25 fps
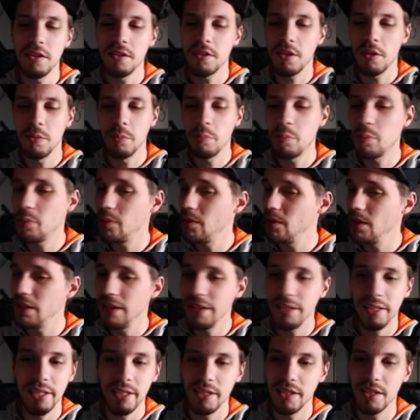
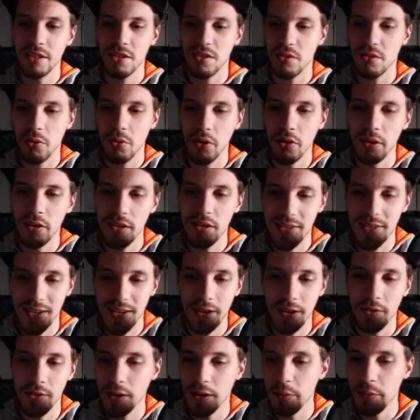completely destroying the
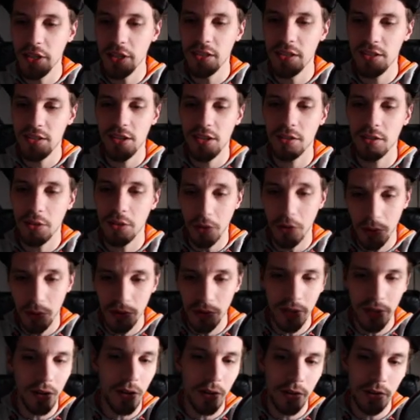sound. I mean, it's not called the
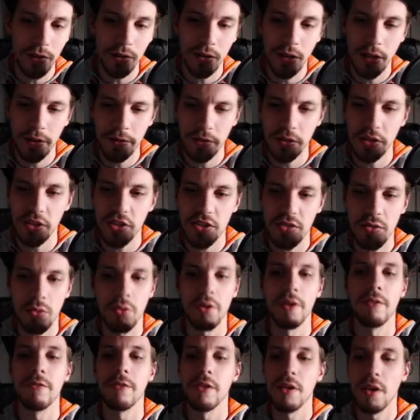audio level
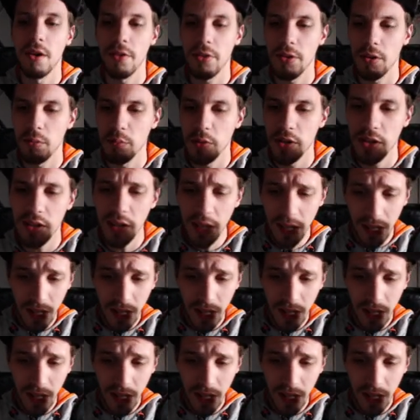destroyer for nothing, but